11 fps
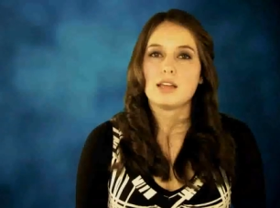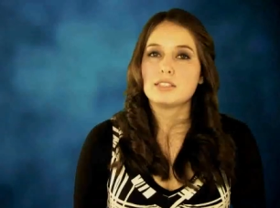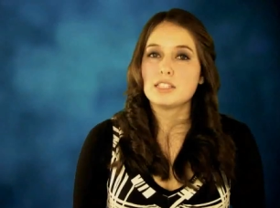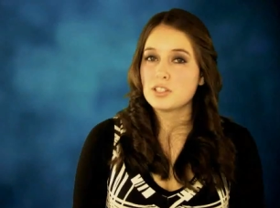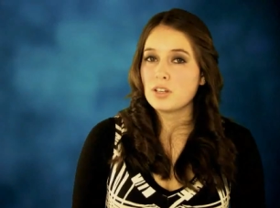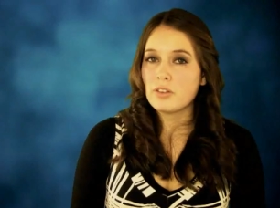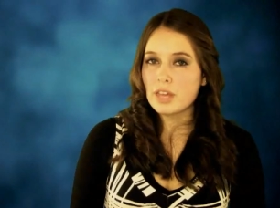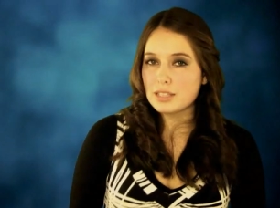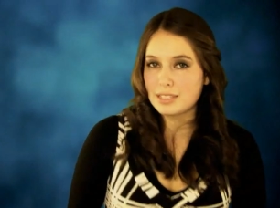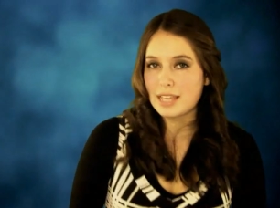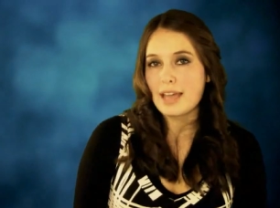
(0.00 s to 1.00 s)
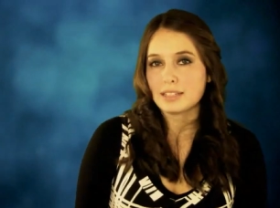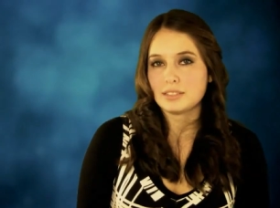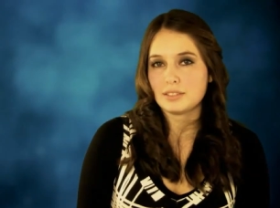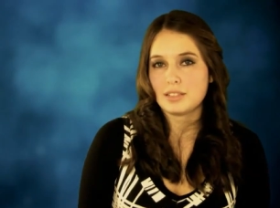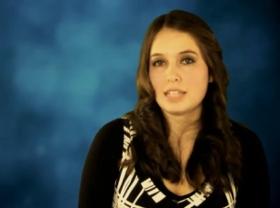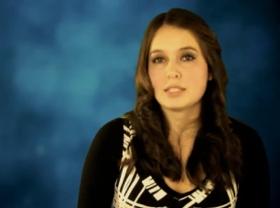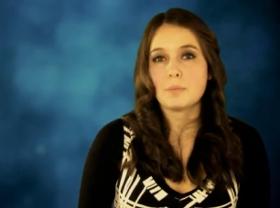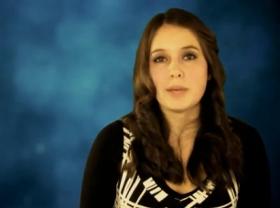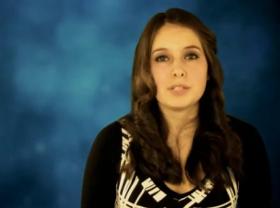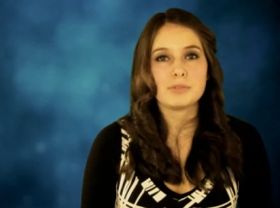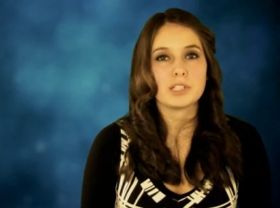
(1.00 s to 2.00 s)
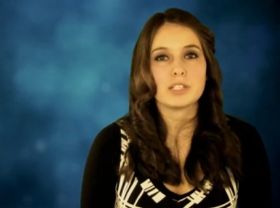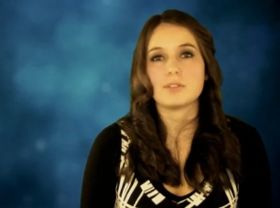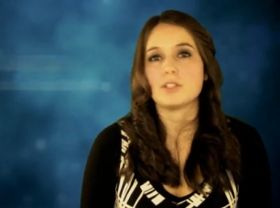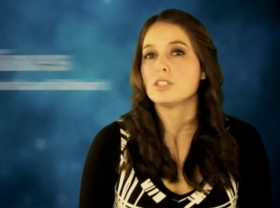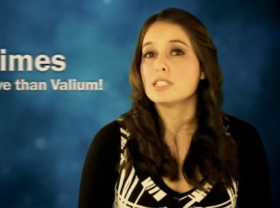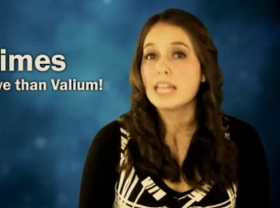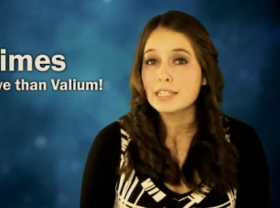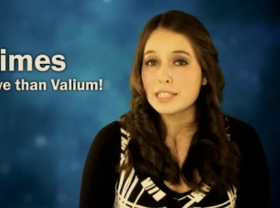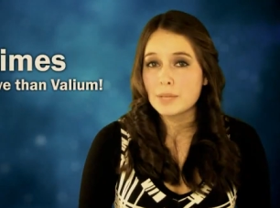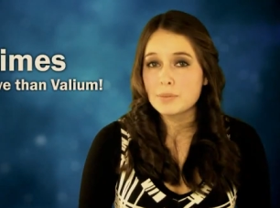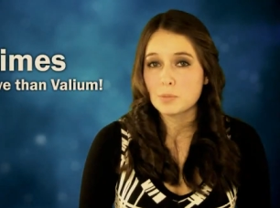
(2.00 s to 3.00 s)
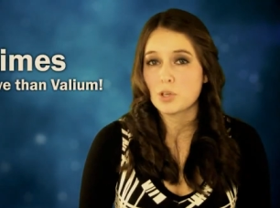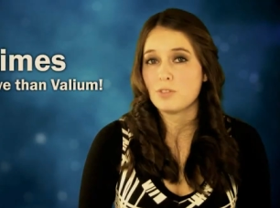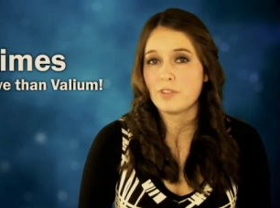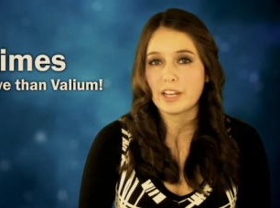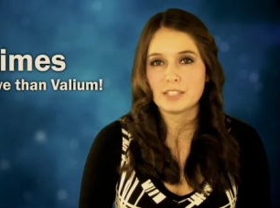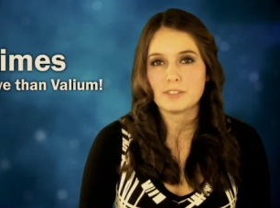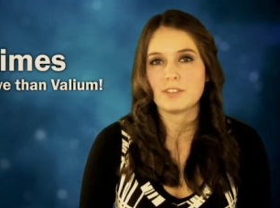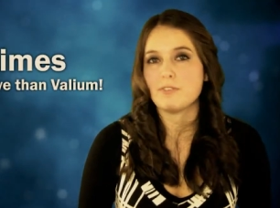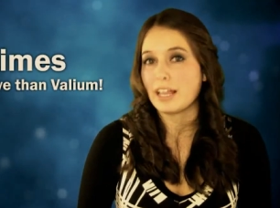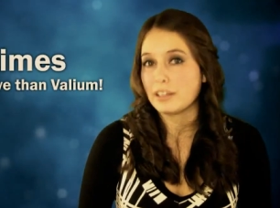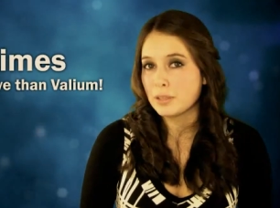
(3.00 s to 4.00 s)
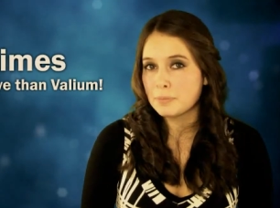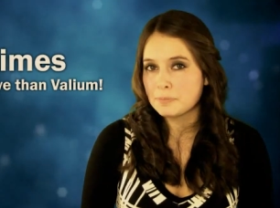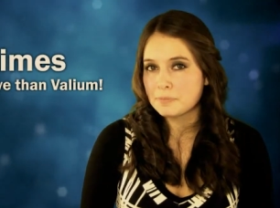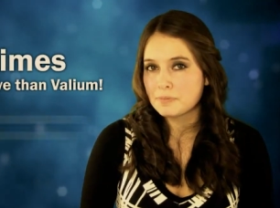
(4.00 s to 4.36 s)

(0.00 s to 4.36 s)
Did you know that sex is a pain reliever 10 times more effective than Valium?